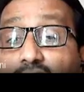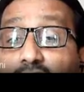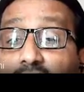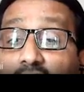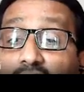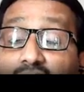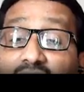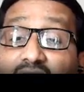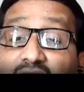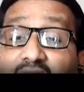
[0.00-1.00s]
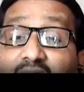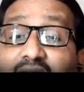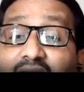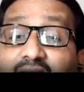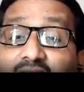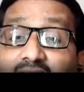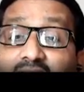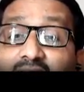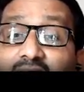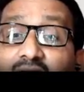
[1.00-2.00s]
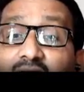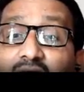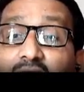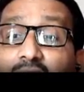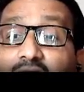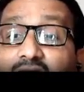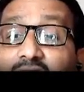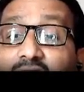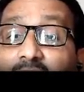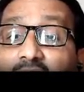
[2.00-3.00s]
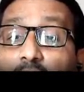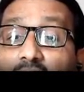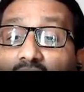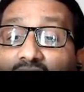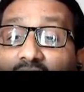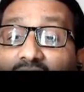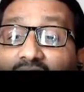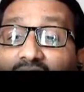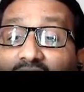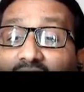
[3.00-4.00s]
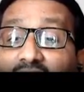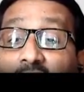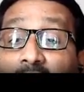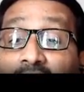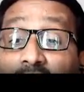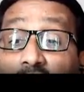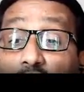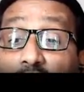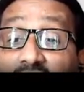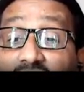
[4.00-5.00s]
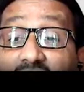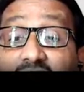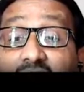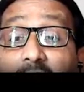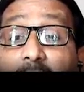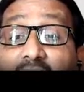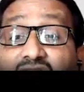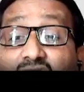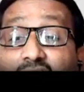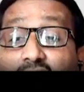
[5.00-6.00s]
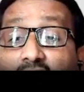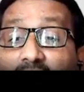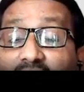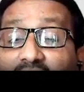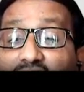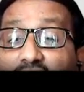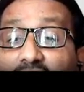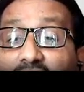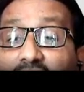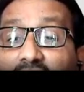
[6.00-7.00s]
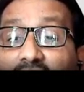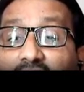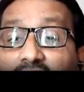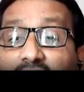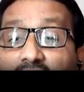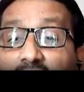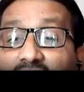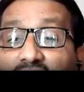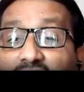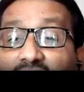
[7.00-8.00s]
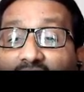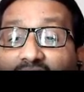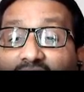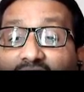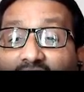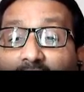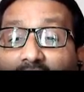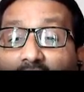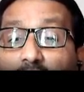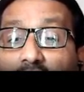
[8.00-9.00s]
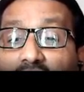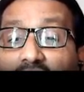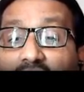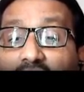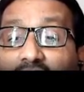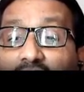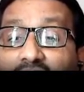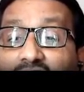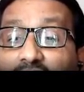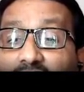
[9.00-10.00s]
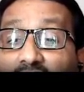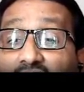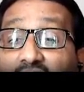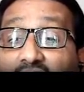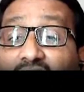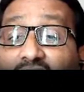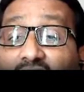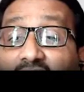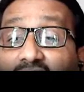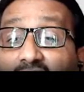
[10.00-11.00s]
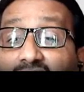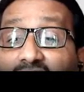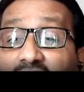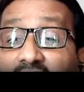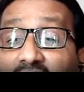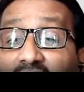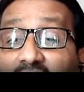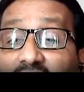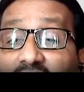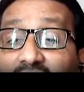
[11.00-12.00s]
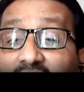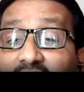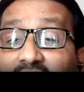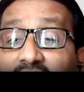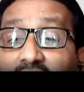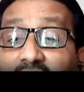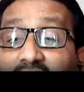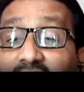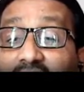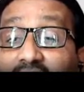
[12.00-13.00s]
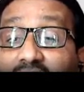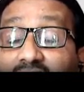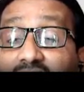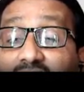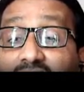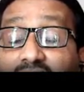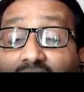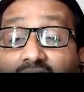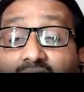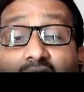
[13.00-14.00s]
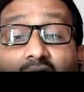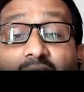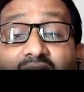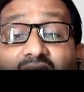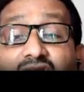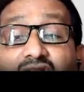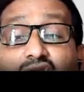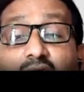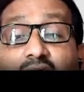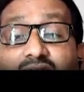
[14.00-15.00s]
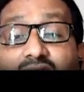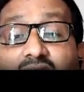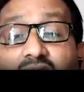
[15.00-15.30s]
So now you will find for your certain megawatt of 550 which is the best combination. The combination of 550 megawatt which with the 53,895 I think deserves the combination choice.